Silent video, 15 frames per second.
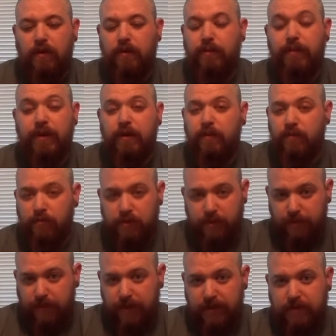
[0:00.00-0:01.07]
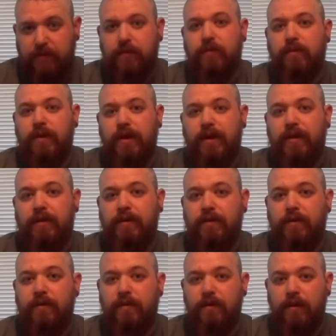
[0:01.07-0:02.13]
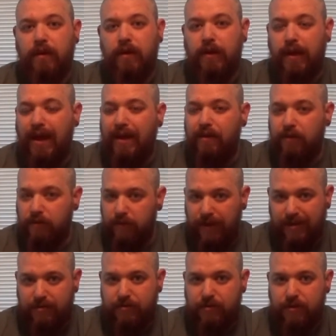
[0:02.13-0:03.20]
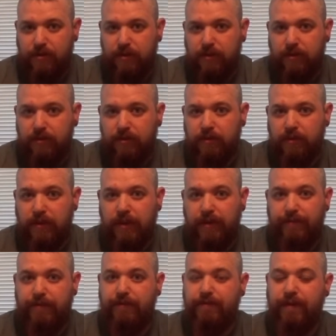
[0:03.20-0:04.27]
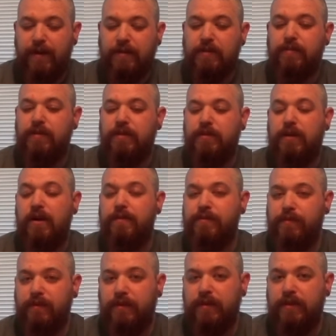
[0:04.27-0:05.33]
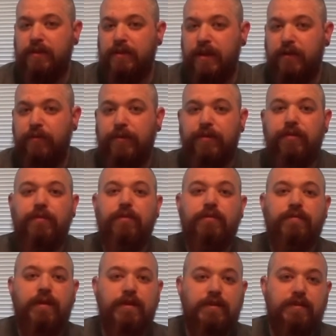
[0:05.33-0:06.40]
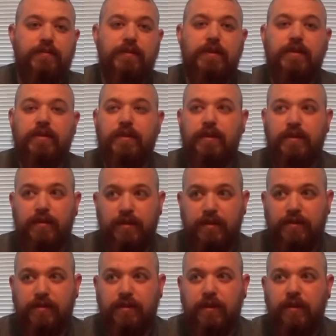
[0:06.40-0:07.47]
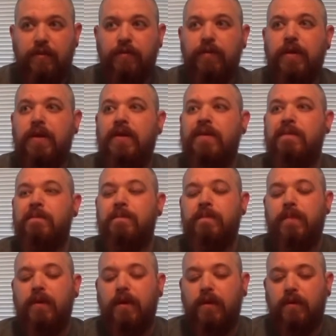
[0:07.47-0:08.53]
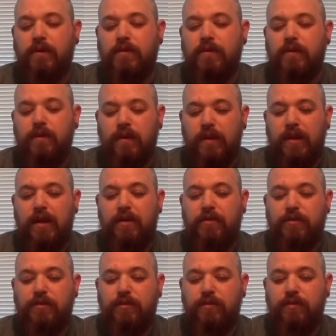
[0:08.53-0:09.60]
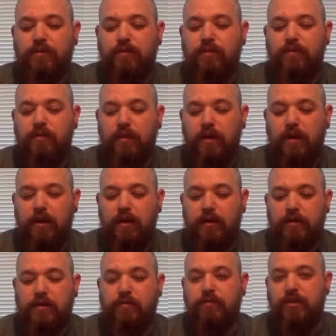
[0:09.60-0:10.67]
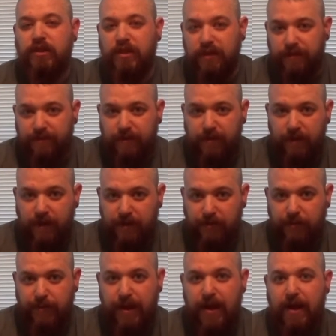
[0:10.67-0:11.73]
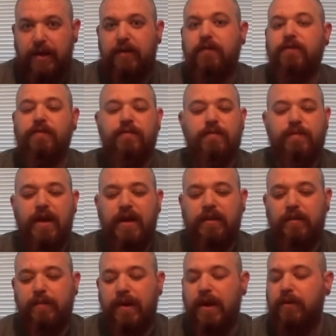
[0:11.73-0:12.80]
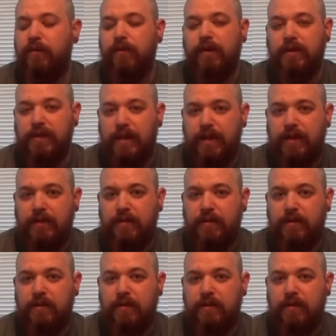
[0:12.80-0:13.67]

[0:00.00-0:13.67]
pick up more supplies on the way and add a little extra if you find something that you absolutely need to take with you, or find something that needs to go. It also allows you some shift in your pack, because if you pack the bag really tight